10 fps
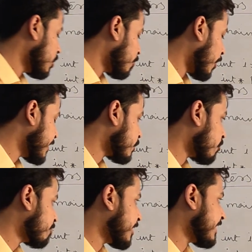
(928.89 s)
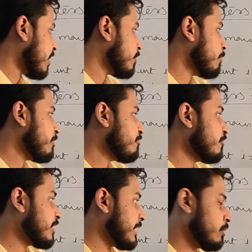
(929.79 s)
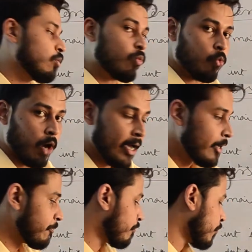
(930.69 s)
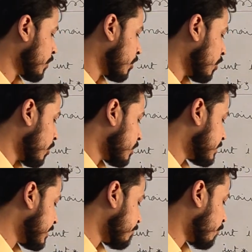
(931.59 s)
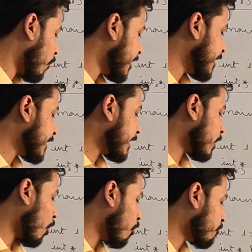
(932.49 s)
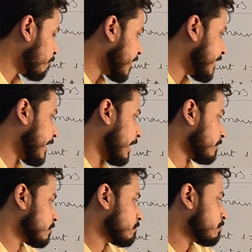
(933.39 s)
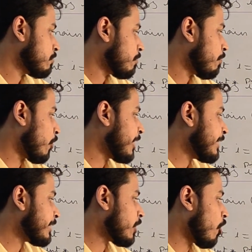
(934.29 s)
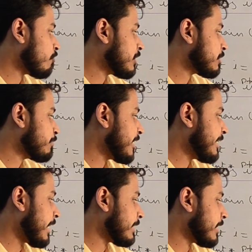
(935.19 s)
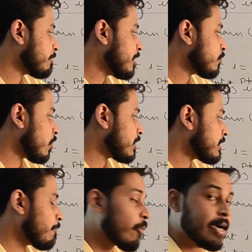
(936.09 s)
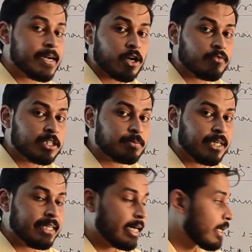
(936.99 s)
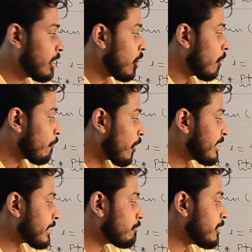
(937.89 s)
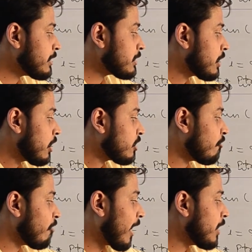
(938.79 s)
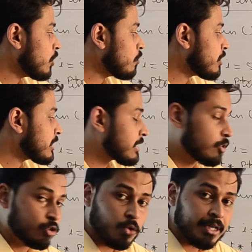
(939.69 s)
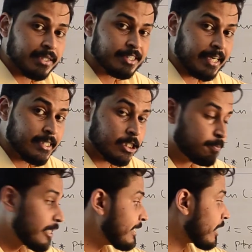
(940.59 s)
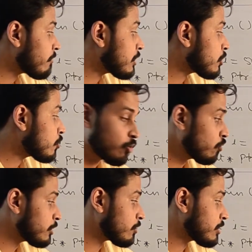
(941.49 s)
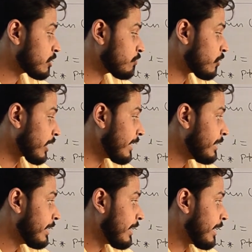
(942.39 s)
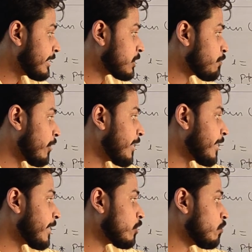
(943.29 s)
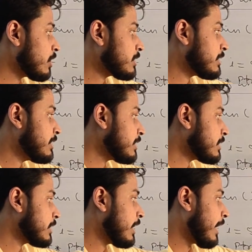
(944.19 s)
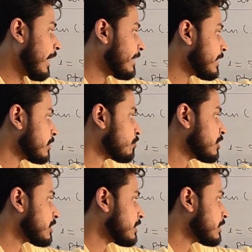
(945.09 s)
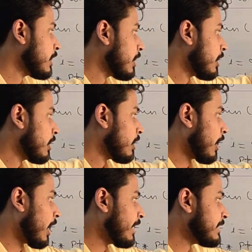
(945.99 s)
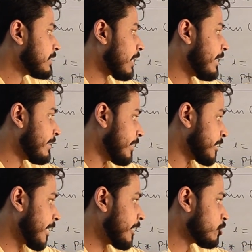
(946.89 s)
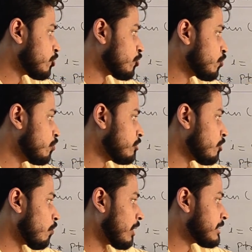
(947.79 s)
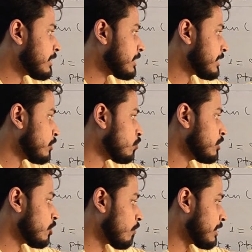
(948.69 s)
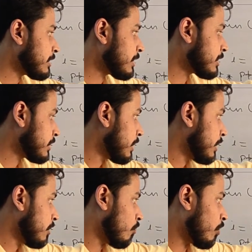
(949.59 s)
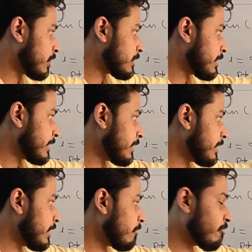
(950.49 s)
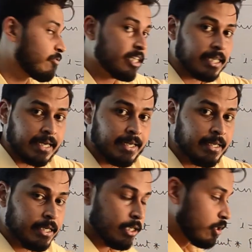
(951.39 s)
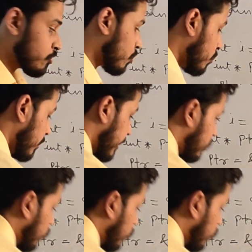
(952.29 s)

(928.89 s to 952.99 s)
Pointer of PTR will be 50. Why? See, pointer of PTR. Pointer of this PTR. That means what is the pointer of this PTR? Pointer means the value which is stored inside this PTR, which is 2064, right? And it is pointing towards this address, which is ICE address, right? So 2016, in 2016, what is written here? 50, right? So it is